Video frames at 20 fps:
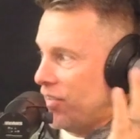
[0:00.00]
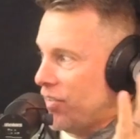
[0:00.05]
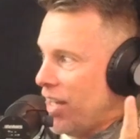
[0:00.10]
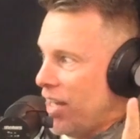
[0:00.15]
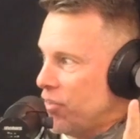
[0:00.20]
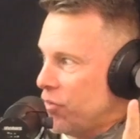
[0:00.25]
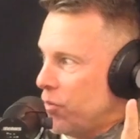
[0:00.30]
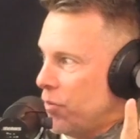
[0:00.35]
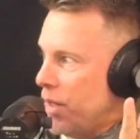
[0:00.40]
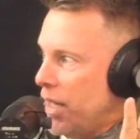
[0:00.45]

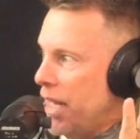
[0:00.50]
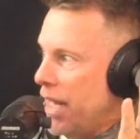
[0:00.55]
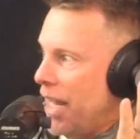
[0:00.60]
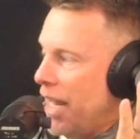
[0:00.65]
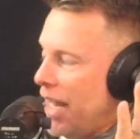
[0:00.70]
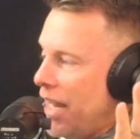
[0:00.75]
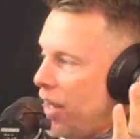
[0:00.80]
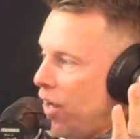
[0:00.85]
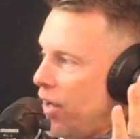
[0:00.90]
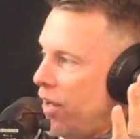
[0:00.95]
has
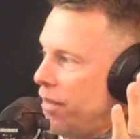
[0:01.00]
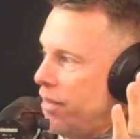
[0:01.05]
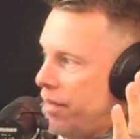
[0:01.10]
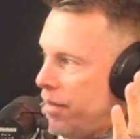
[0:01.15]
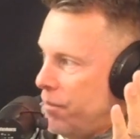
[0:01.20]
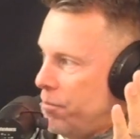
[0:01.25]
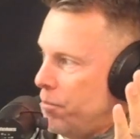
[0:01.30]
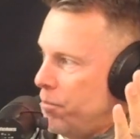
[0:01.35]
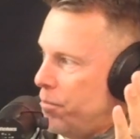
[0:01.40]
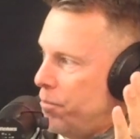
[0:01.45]

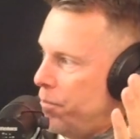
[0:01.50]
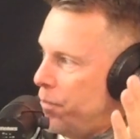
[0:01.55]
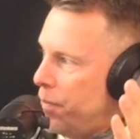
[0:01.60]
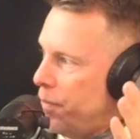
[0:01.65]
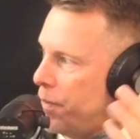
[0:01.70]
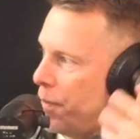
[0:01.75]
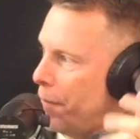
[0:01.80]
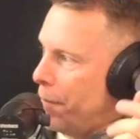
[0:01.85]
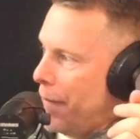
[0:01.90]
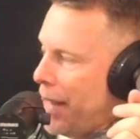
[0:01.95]

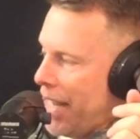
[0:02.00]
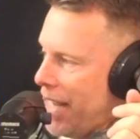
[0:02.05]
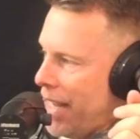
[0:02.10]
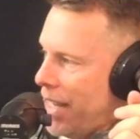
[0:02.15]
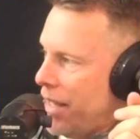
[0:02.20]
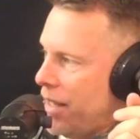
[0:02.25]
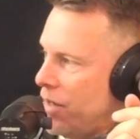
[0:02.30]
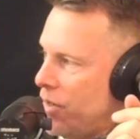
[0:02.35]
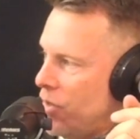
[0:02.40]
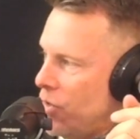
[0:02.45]
the
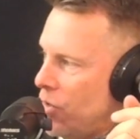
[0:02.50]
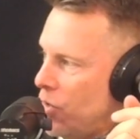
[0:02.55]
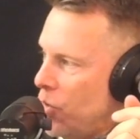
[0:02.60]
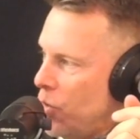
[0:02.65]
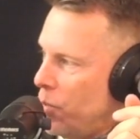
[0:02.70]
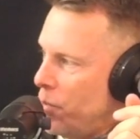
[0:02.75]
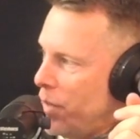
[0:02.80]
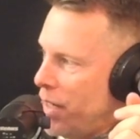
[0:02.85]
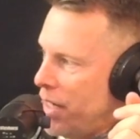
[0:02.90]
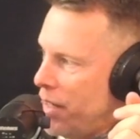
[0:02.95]
man
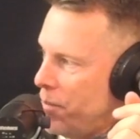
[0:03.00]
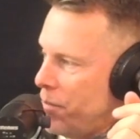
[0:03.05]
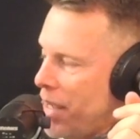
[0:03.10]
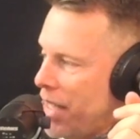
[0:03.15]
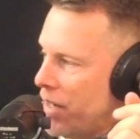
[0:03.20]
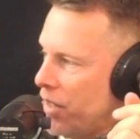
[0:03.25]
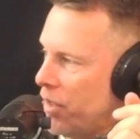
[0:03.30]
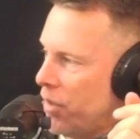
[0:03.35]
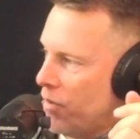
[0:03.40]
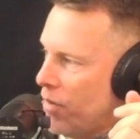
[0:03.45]
whom he
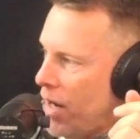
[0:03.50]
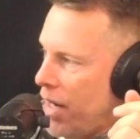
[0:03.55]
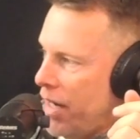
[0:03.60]
met on Grindr.